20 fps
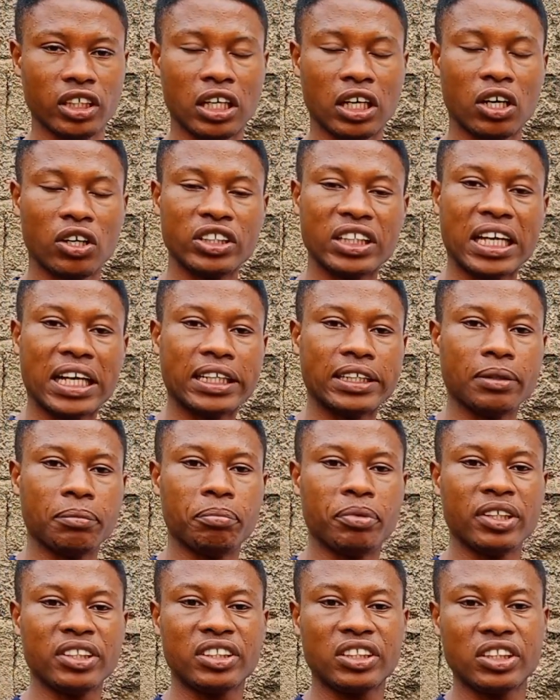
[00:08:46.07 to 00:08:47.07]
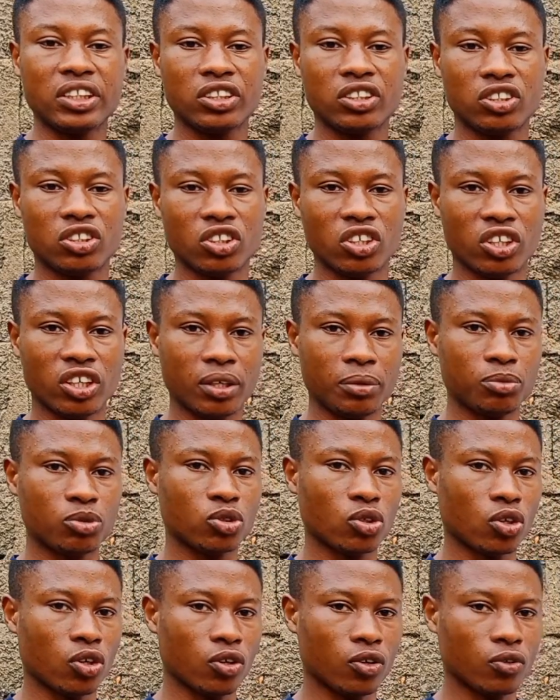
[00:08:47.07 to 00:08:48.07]
under the basic
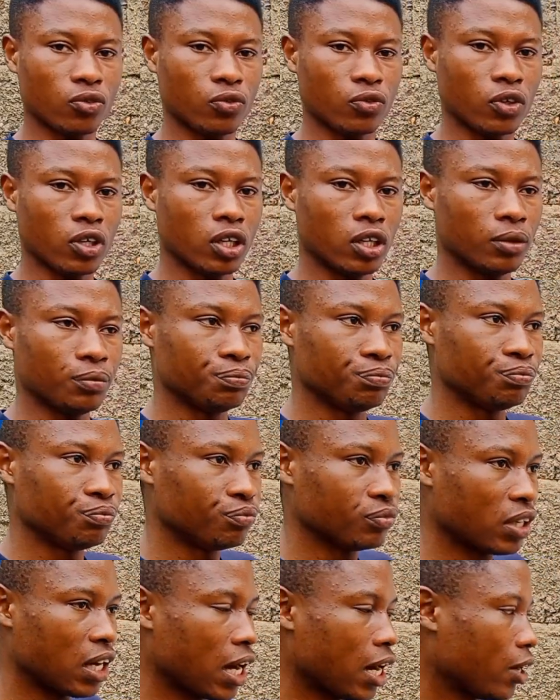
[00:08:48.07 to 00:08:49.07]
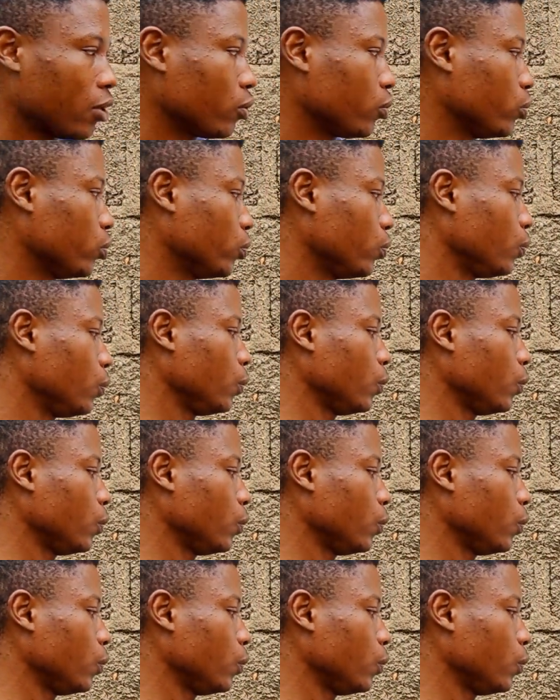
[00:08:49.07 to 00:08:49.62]
theorems of angle.